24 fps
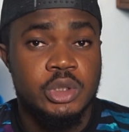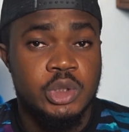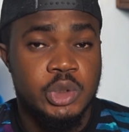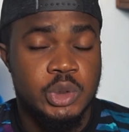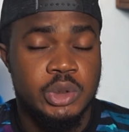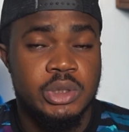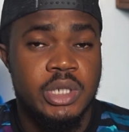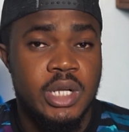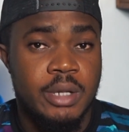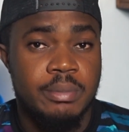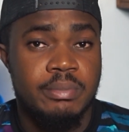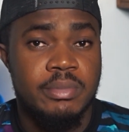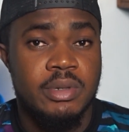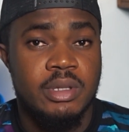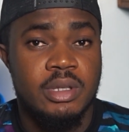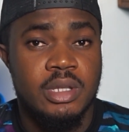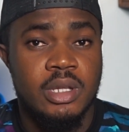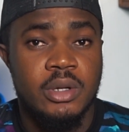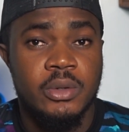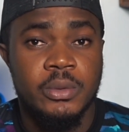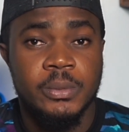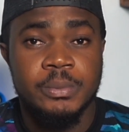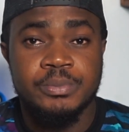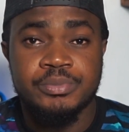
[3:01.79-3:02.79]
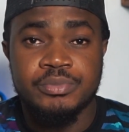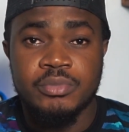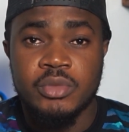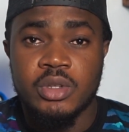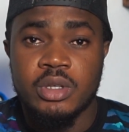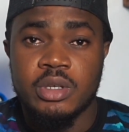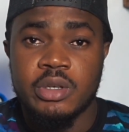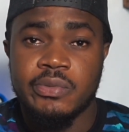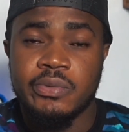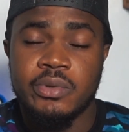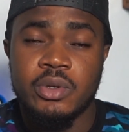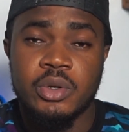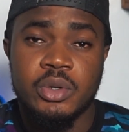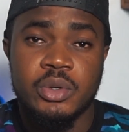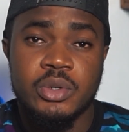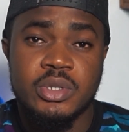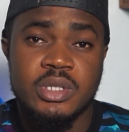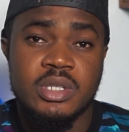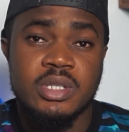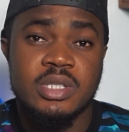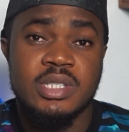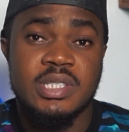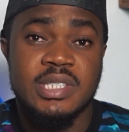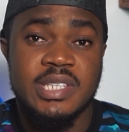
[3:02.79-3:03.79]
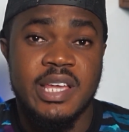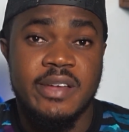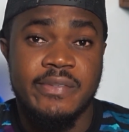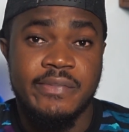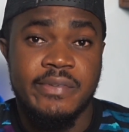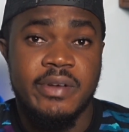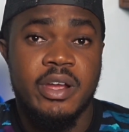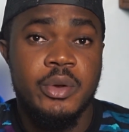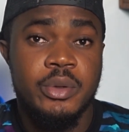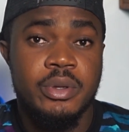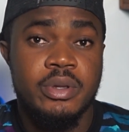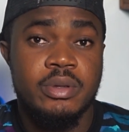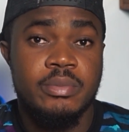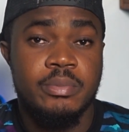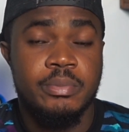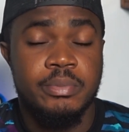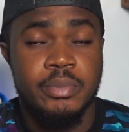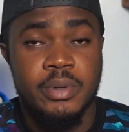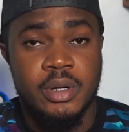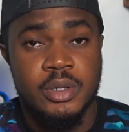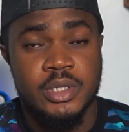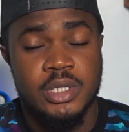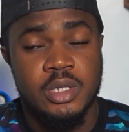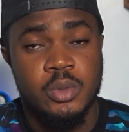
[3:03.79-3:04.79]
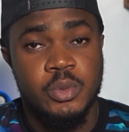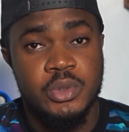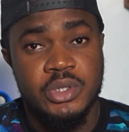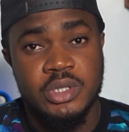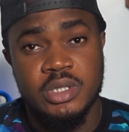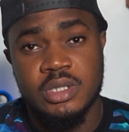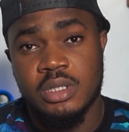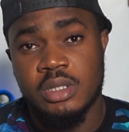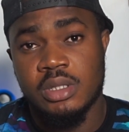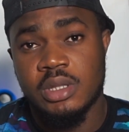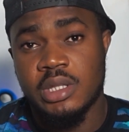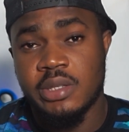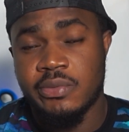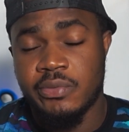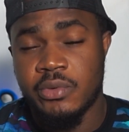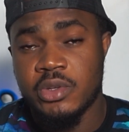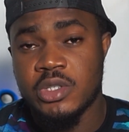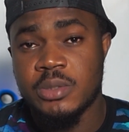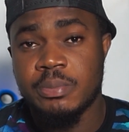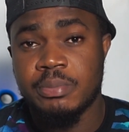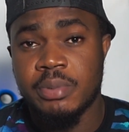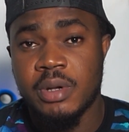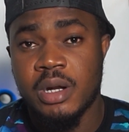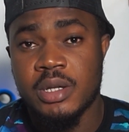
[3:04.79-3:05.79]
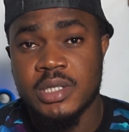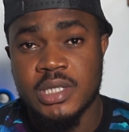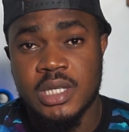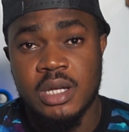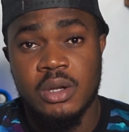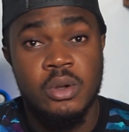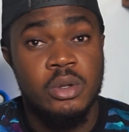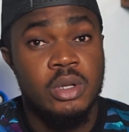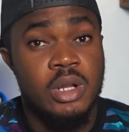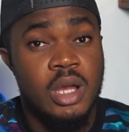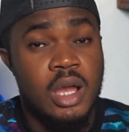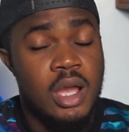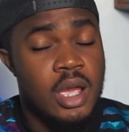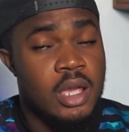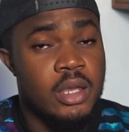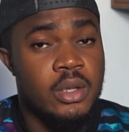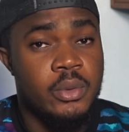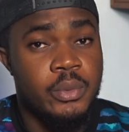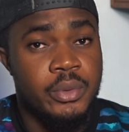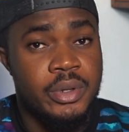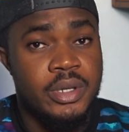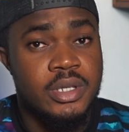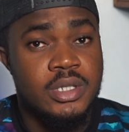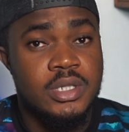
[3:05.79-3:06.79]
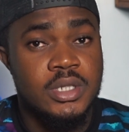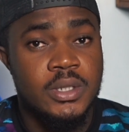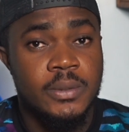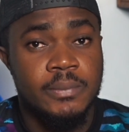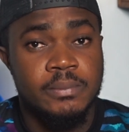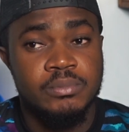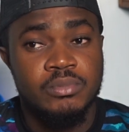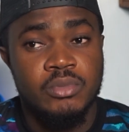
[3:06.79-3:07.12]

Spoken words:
track me. Now, if you're using Safari browser, which is the default browser on iOS,